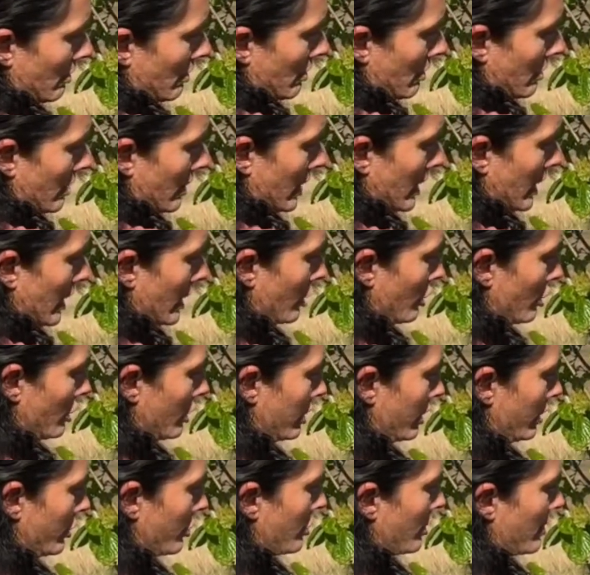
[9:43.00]
I
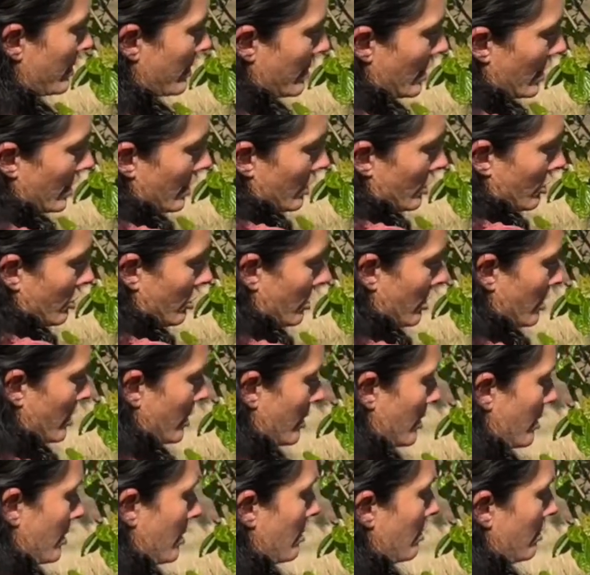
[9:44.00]
actually just set it to
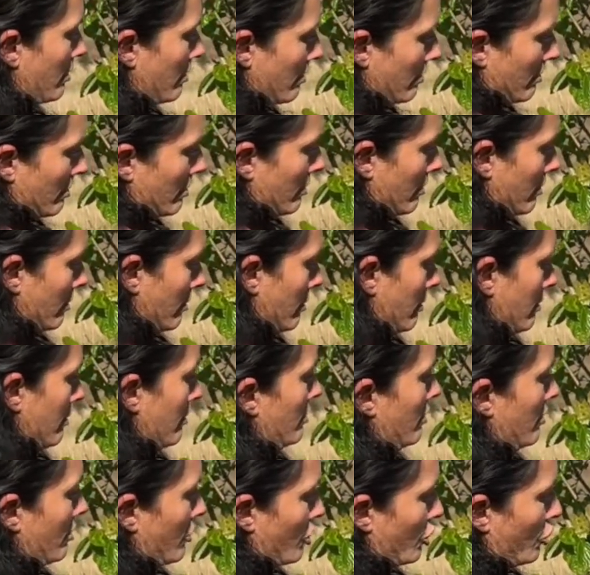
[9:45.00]
this
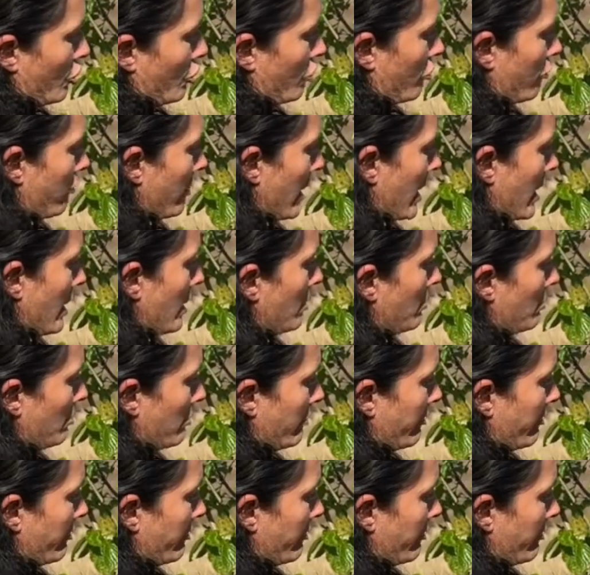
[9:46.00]
stream